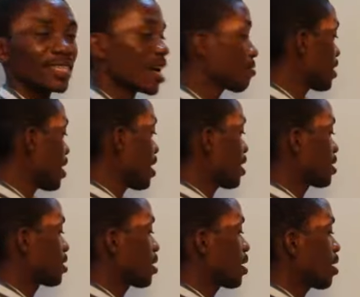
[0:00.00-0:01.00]

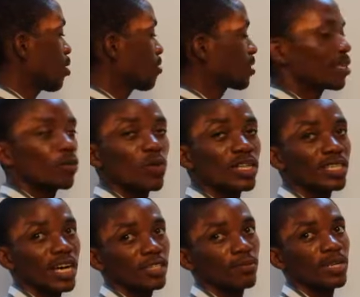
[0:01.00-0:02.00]
after the
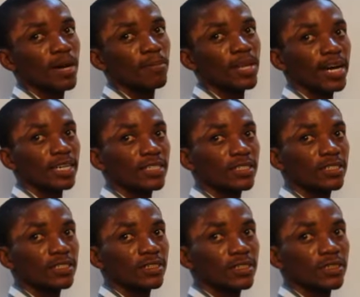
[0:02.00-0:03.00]
weight has been applied
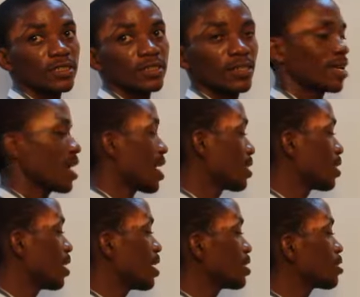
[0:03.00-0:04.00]
and
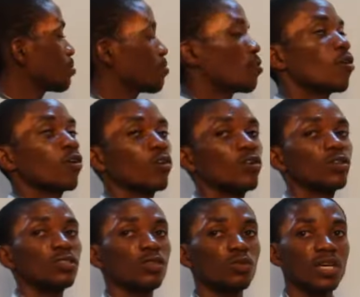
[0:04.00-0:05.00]
the length before
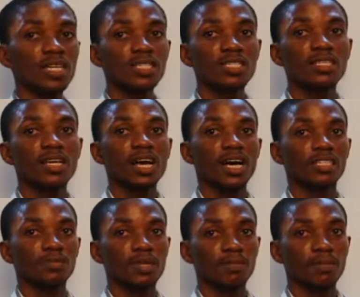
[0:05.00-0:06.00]
the weight
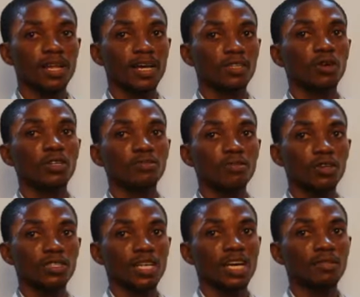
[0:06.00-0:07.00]
has been applied or the
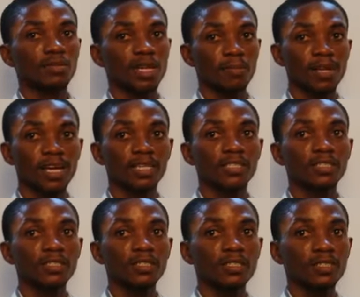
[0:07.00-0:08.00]
force has been applied.
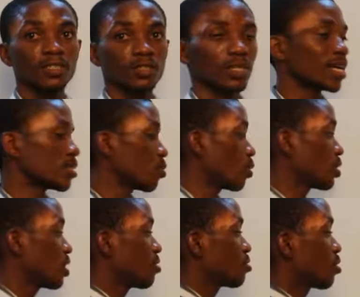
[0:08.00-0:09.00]
So that's
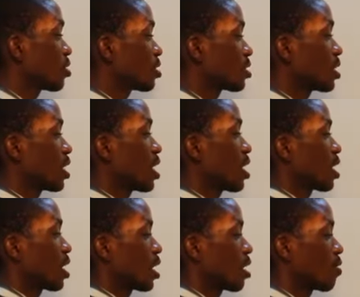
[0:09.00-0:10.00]
what gives us
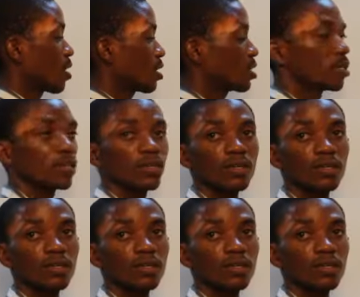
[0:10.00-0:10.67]
our E.